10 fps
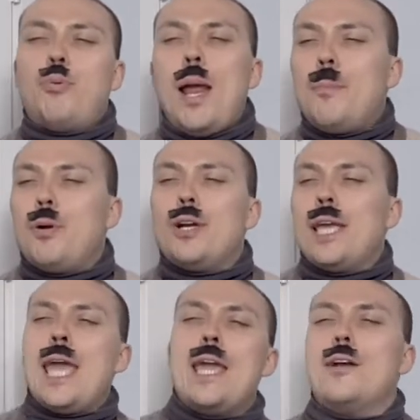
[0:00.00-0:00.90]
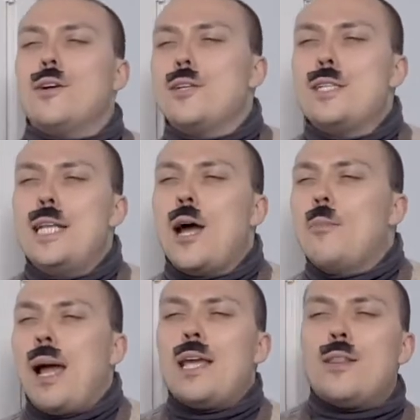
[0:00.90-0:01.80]
prepper ganders
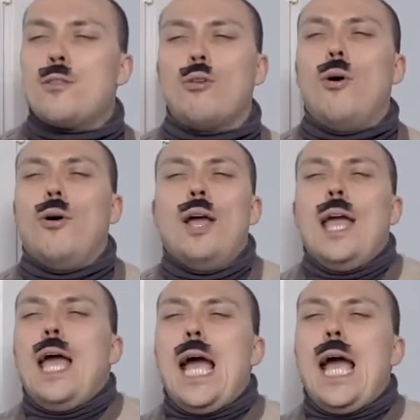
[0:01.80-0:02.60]
down my throat.